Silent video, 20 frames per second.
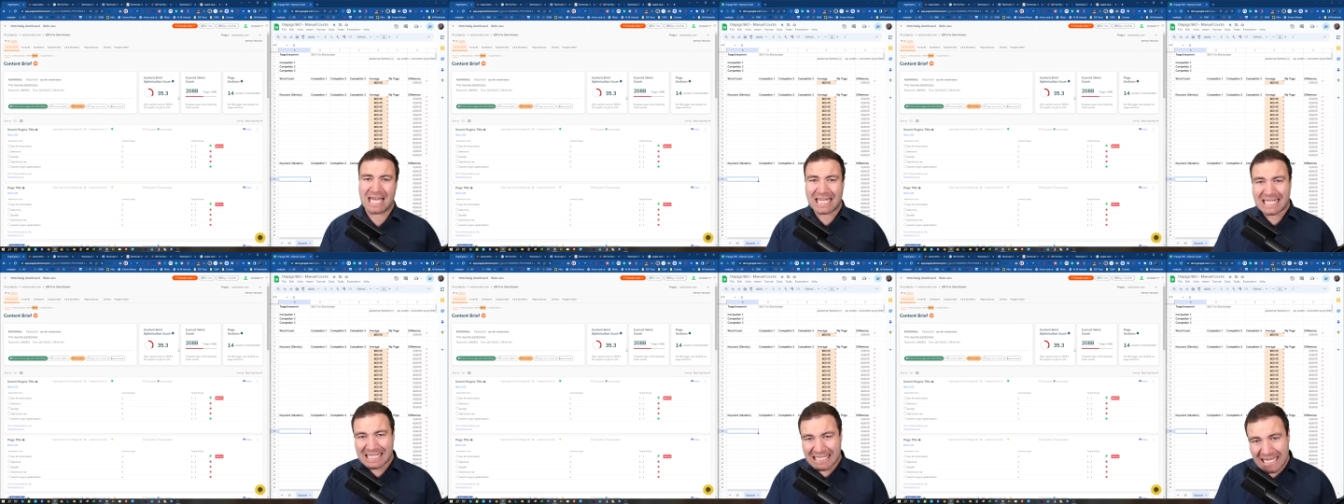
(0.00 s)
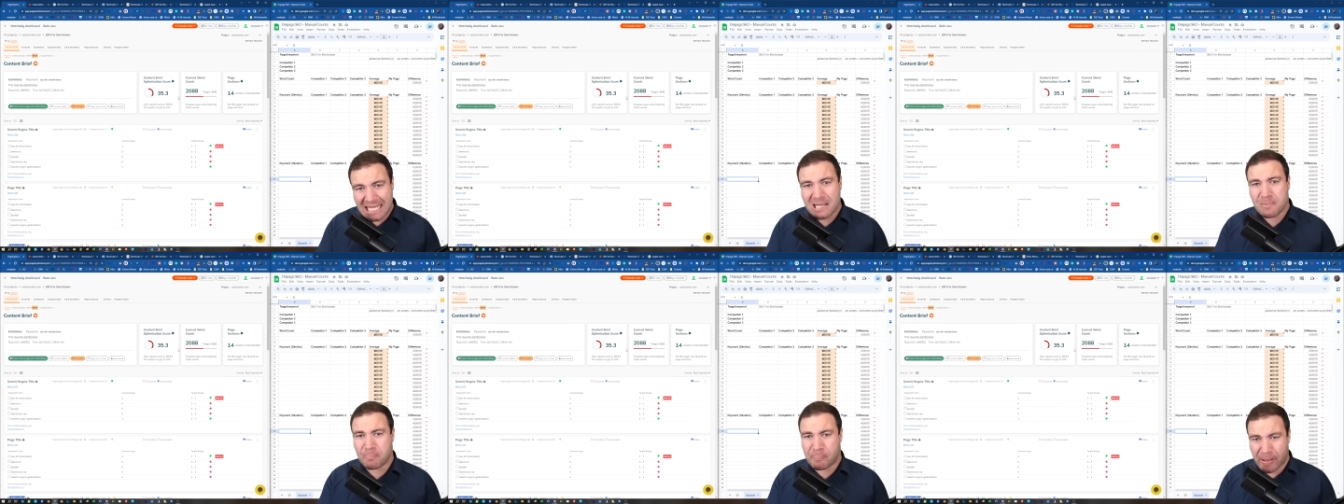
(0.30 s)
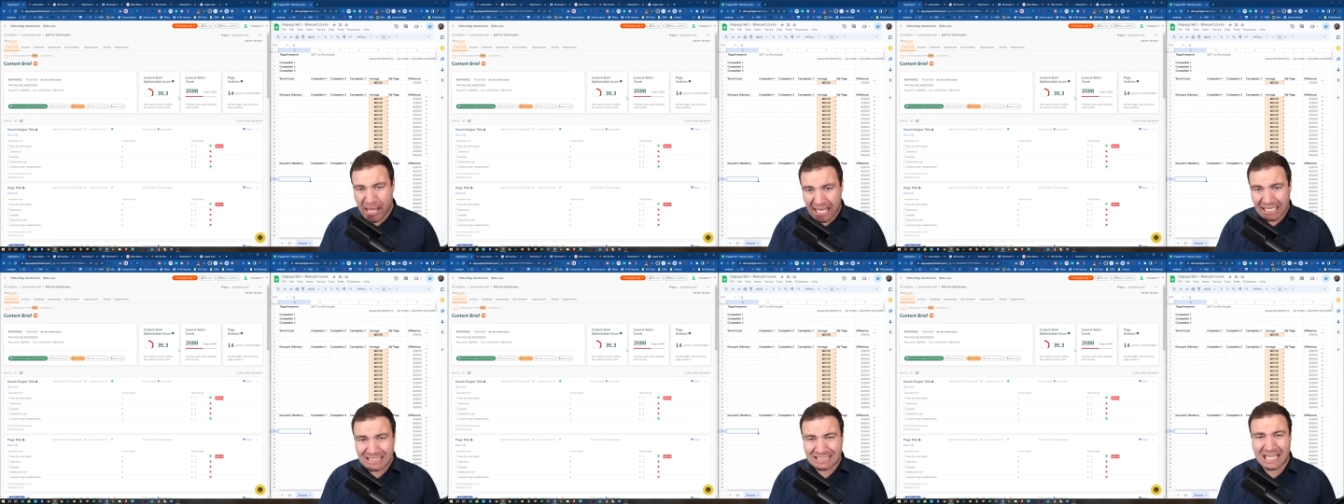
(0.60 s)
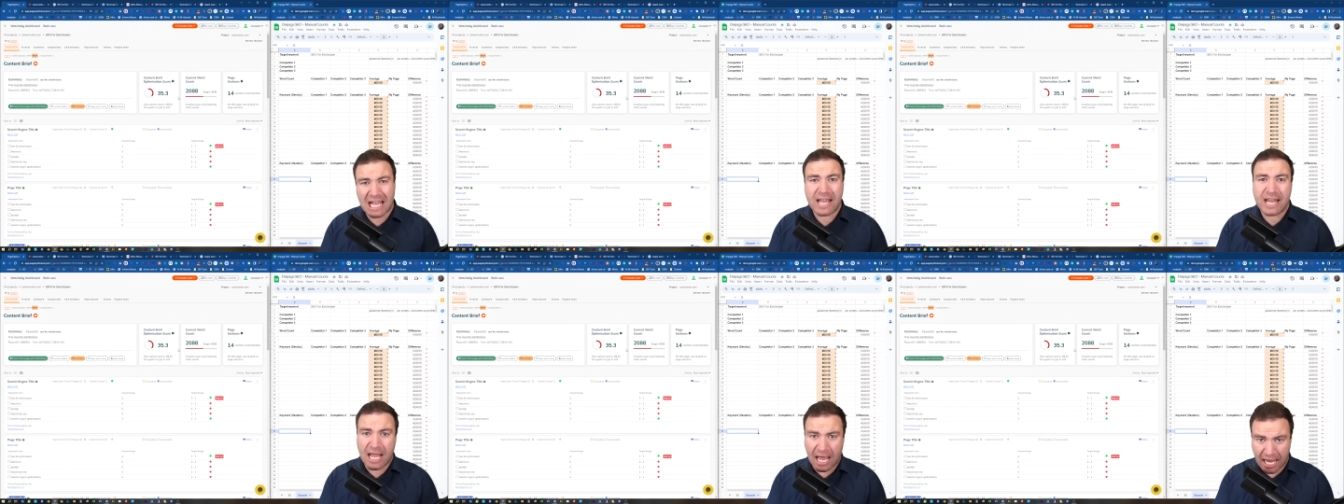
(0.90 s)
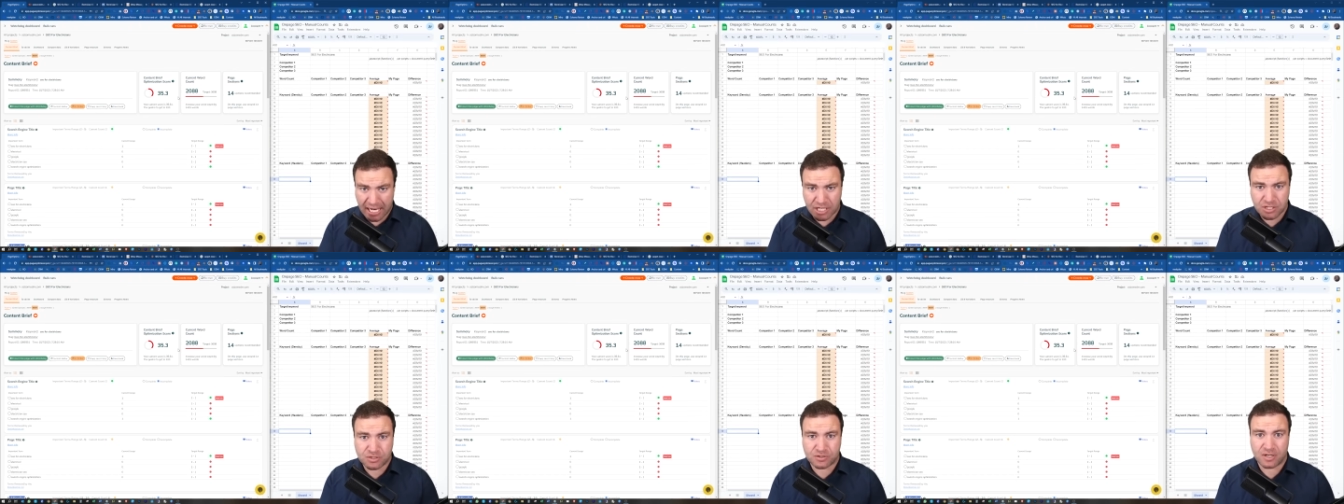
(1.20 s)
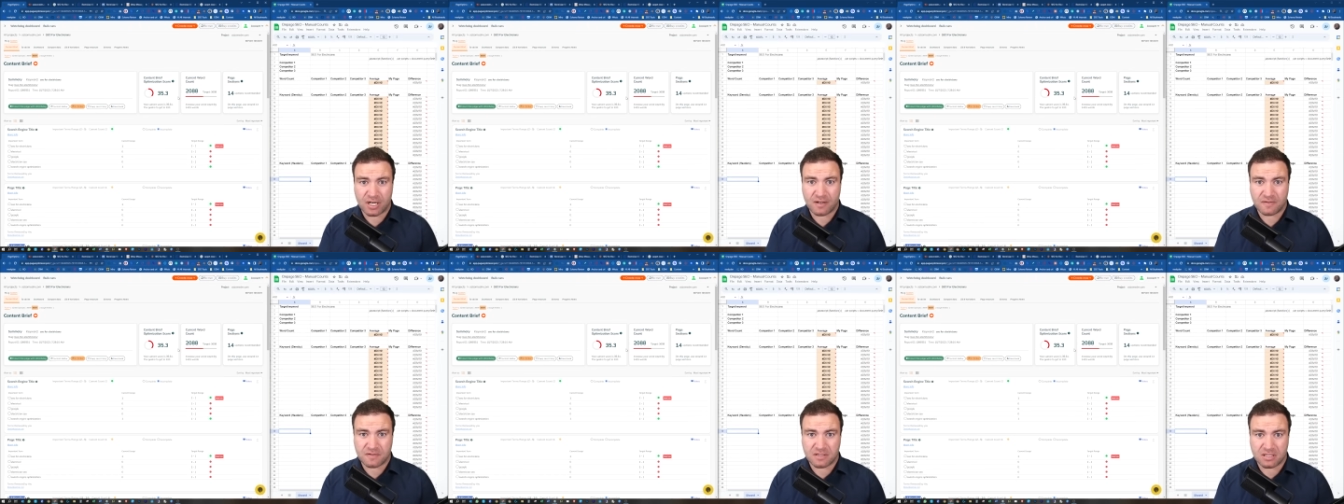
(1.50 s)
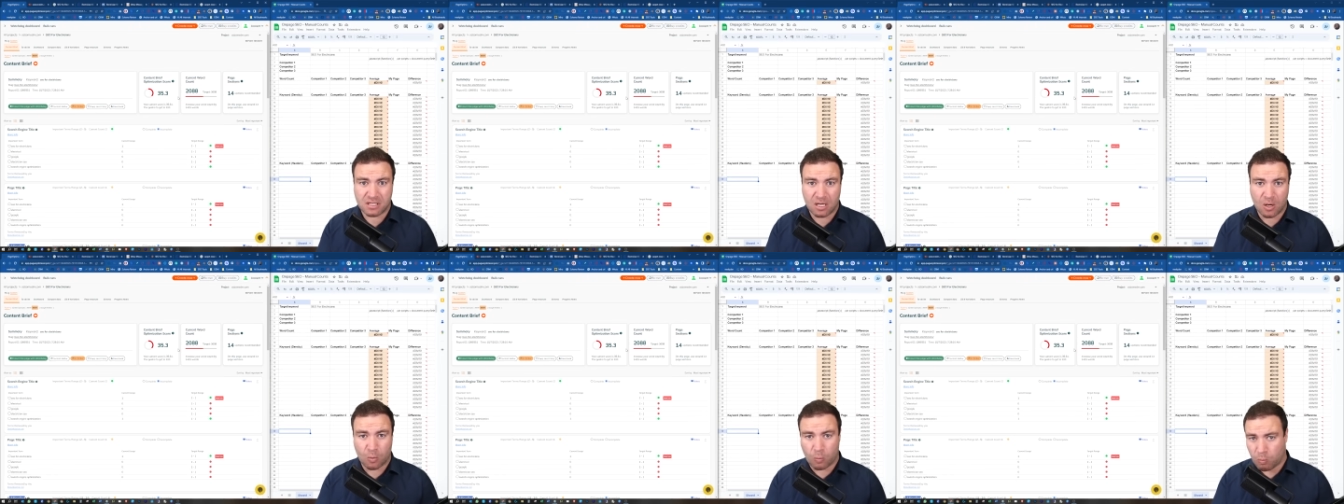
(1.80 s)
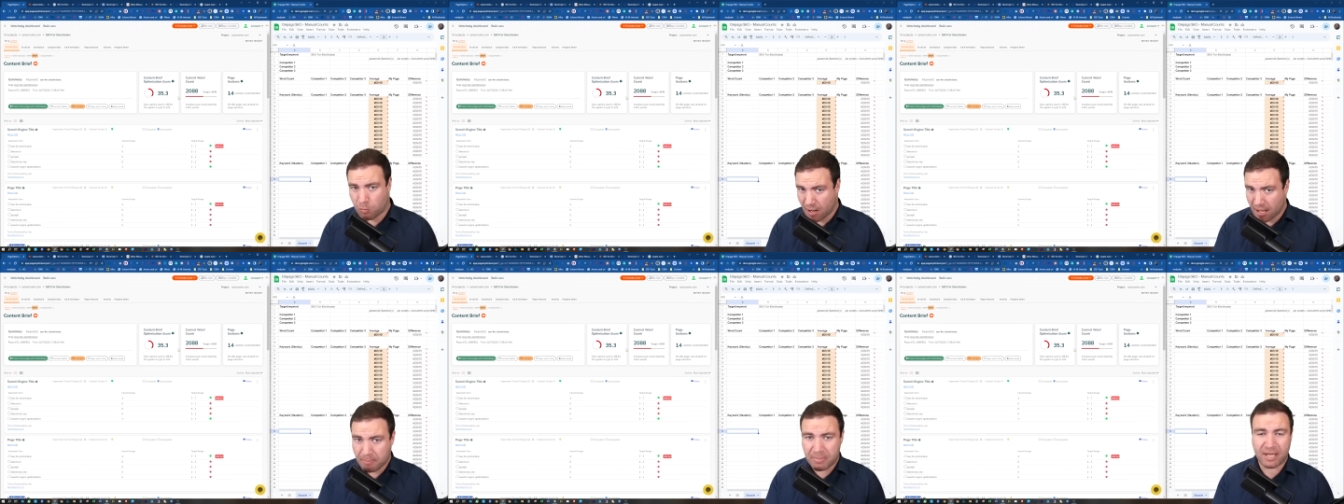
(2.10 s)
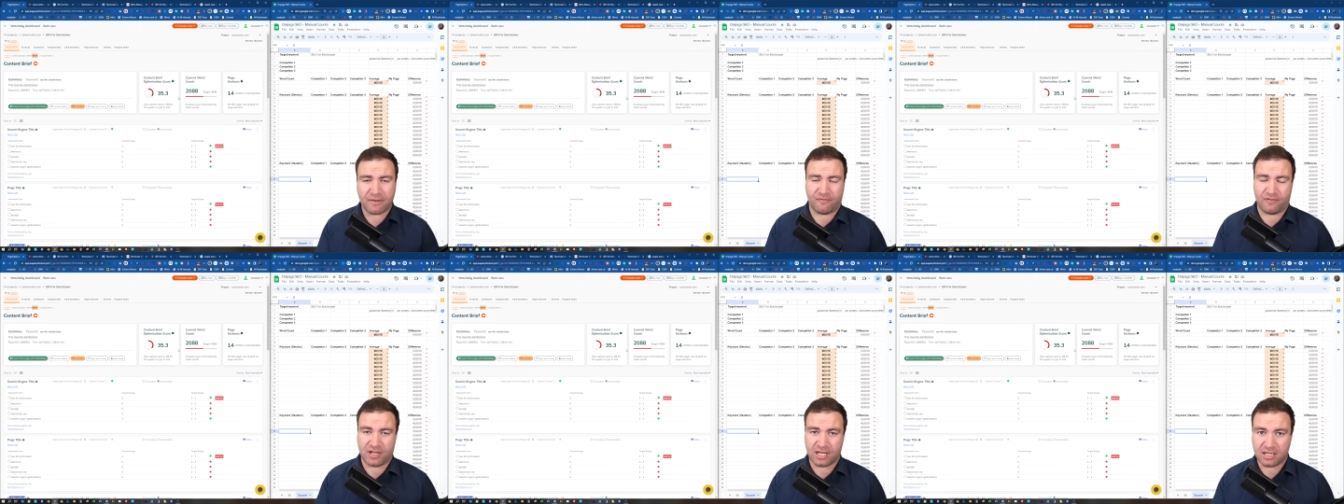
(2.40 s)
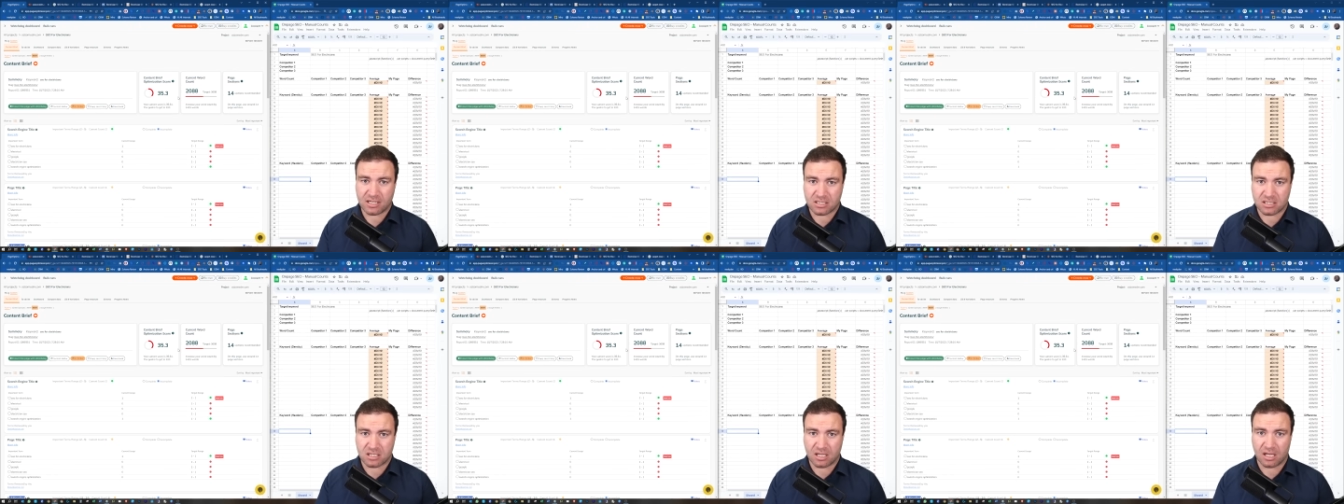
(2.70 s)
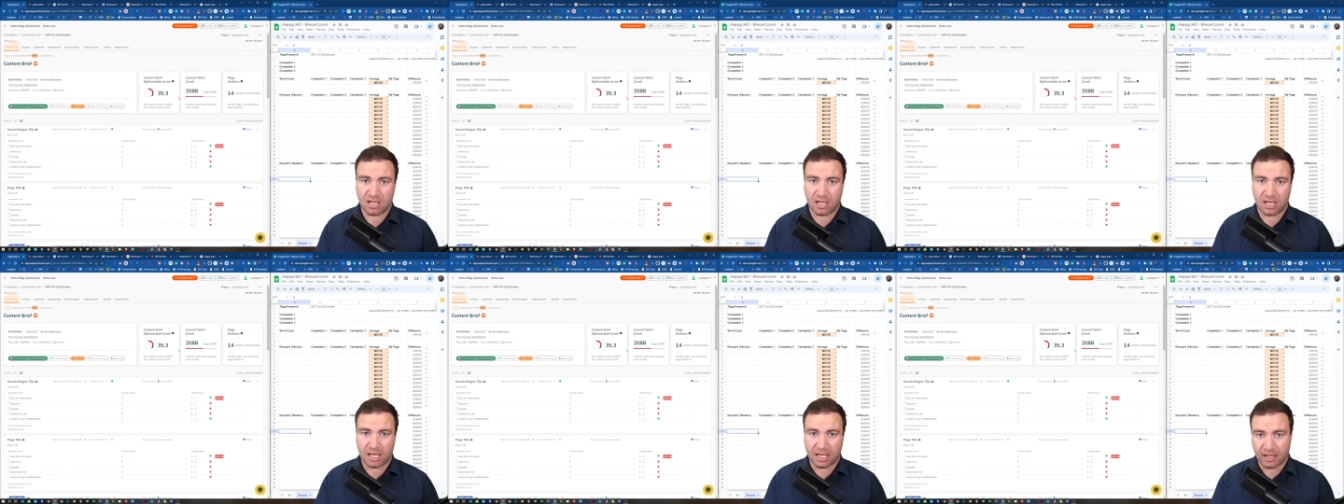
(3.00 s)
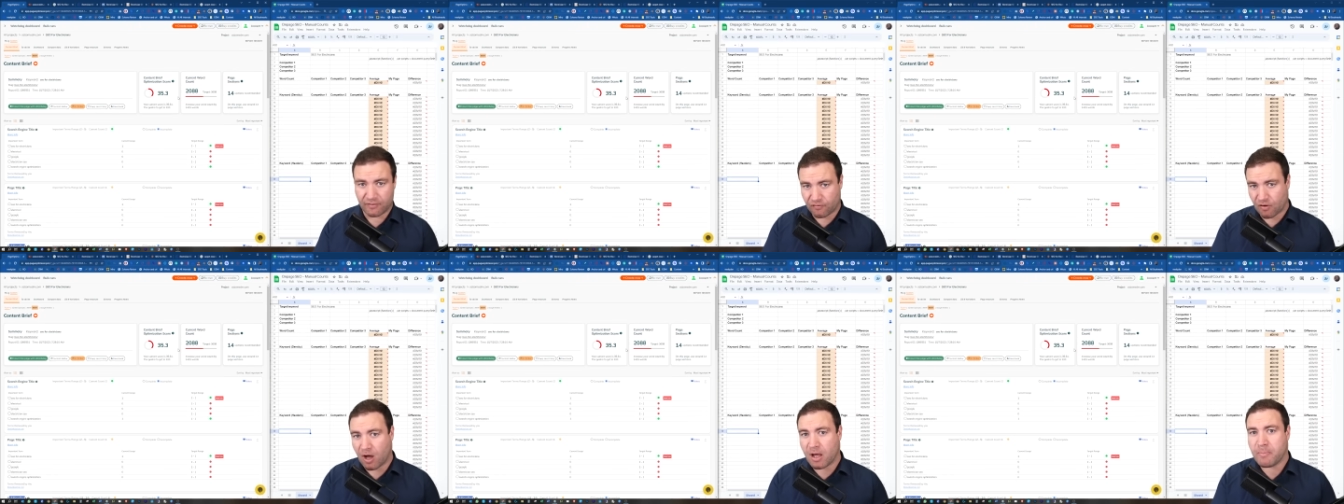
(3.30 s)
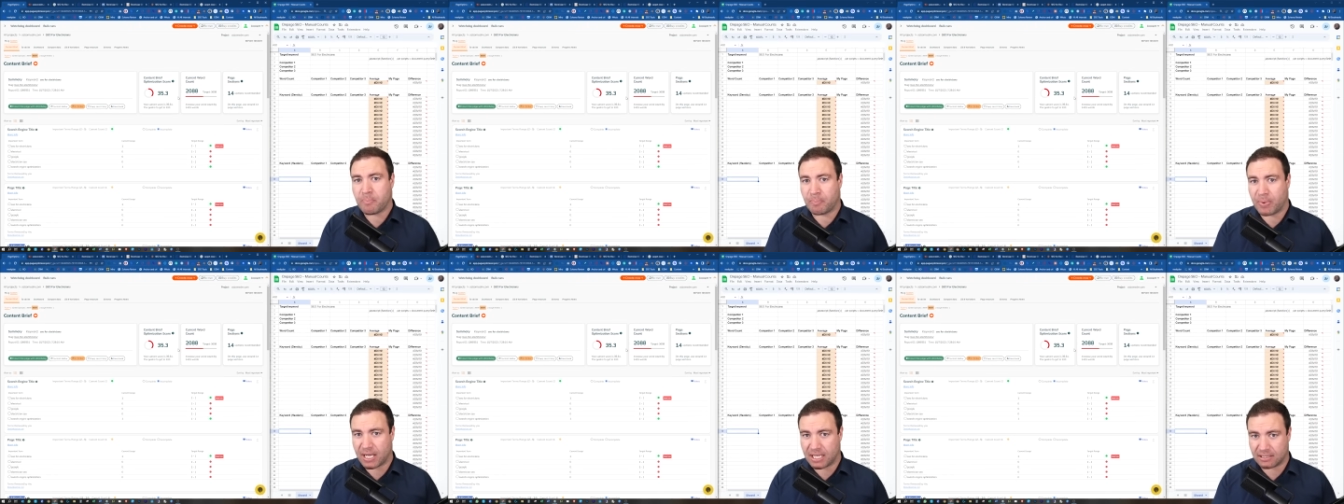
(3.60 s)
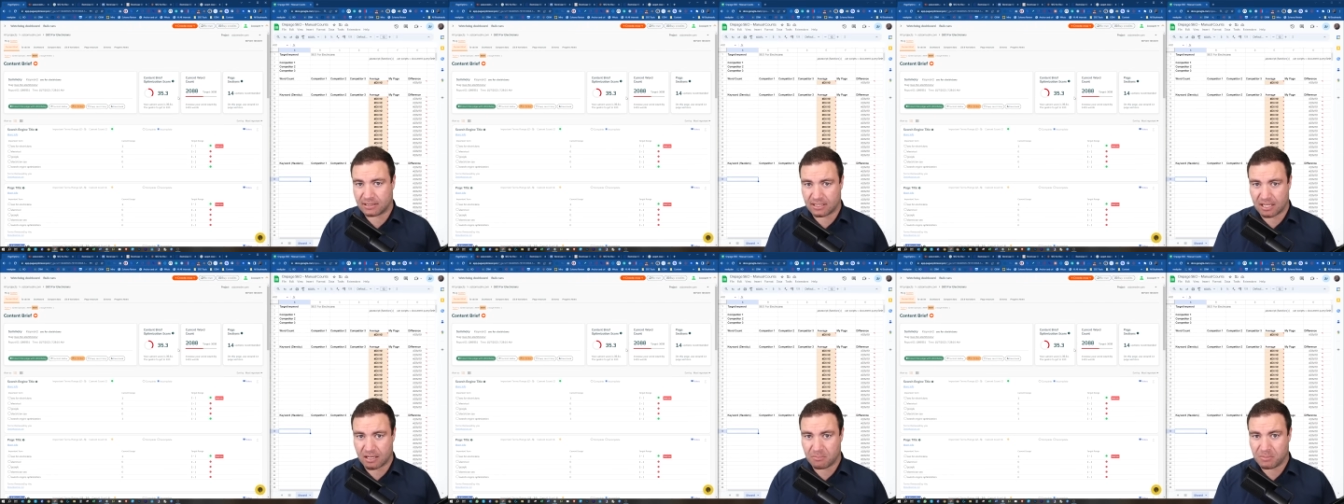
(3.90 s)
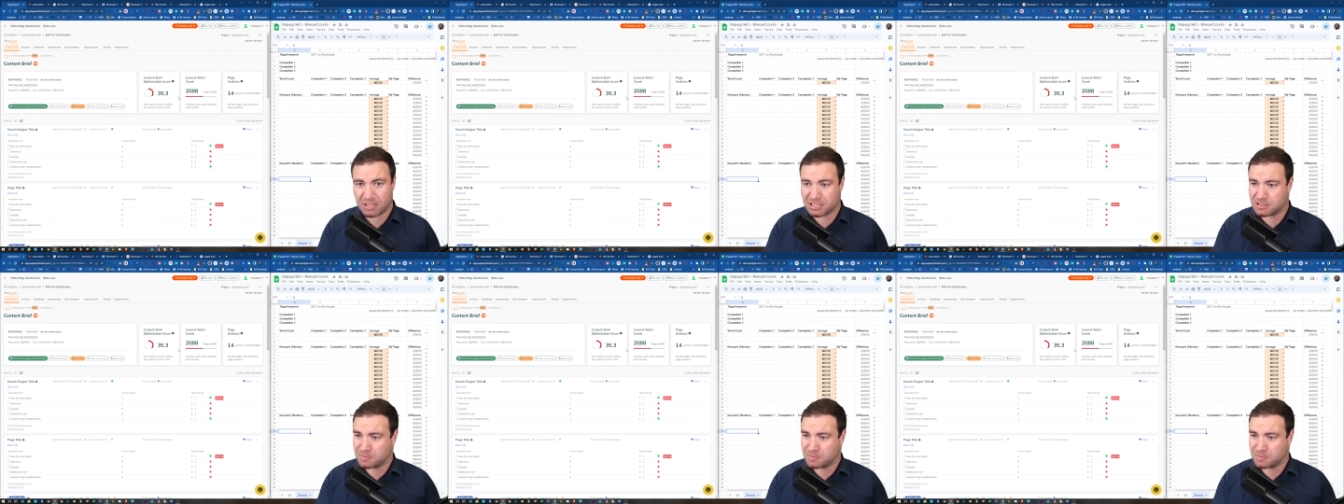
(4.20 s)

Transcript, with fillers: the best Ahrefs, WebFX, if I beat them, it's